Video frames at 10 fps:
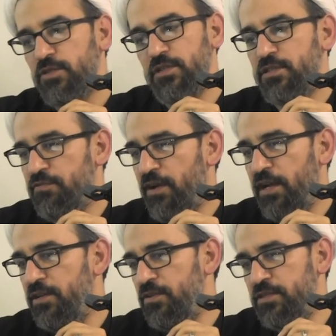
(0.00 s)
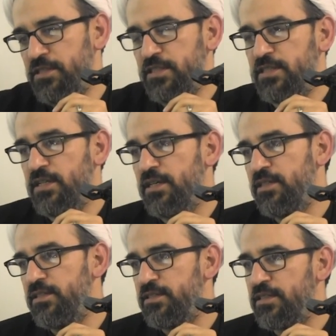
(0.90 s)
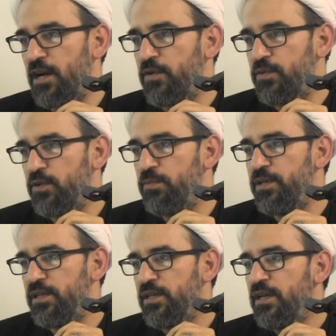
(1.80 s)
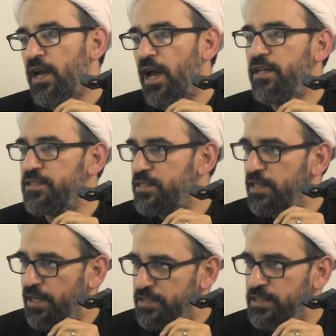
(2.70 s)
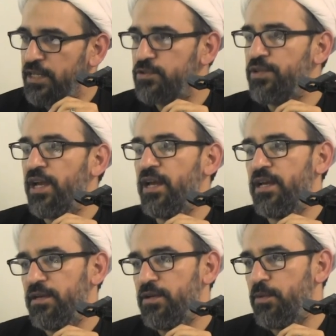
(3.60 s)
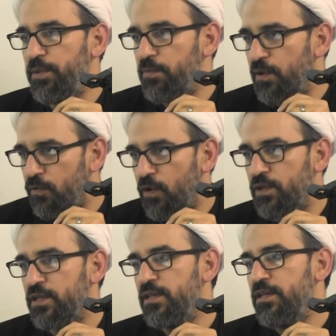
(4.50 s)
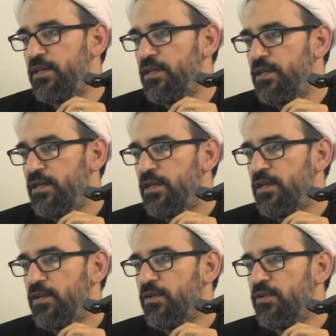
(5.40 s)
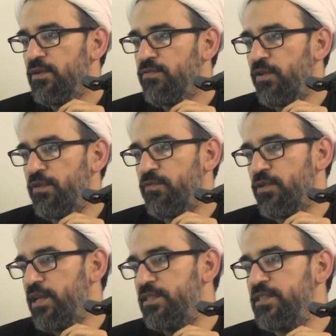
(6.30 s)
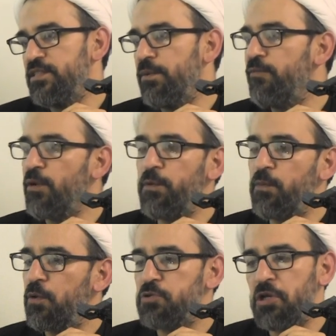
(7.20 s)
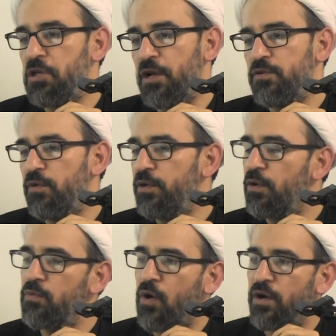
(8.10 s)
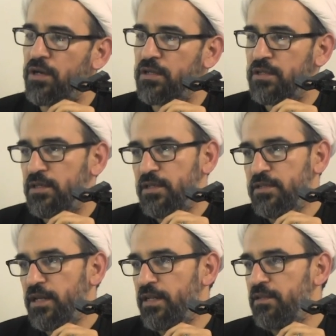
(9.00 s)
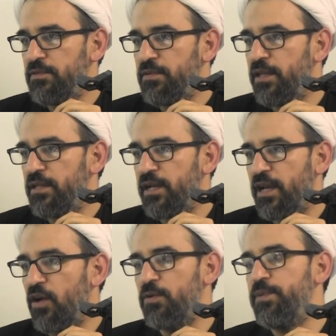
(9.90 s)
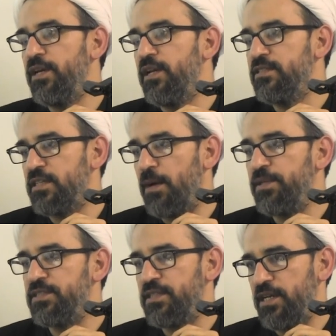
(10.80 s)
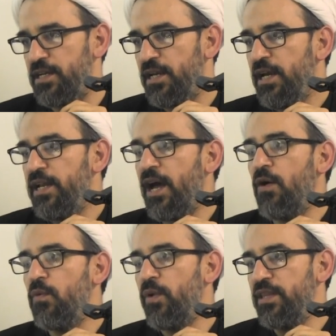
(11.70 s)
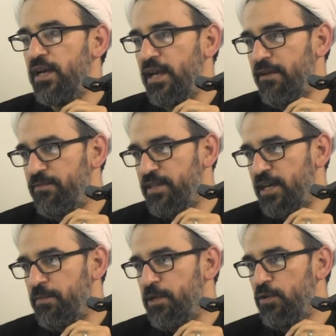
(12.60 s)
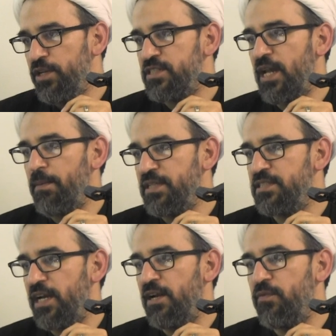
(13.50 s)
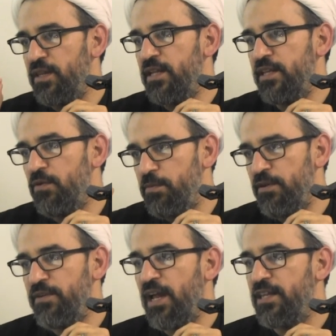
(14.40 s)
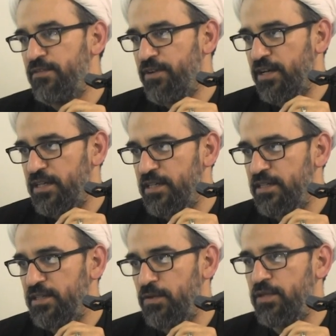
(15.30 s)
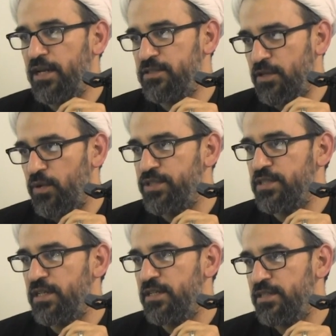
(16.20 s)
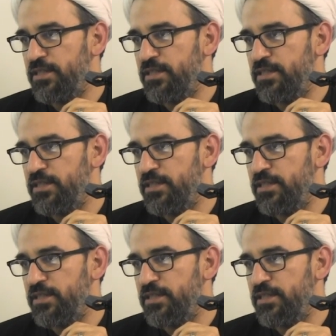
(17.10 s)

So, they say fine you know this is the this is how it will be and st eh, still today you know people vote you know for for that system. If the people say that no we do not want then there, there cannot be an Islamic state. Now, whether if there be no Islamic state whether there will be a Wilayat faqih you know that is the question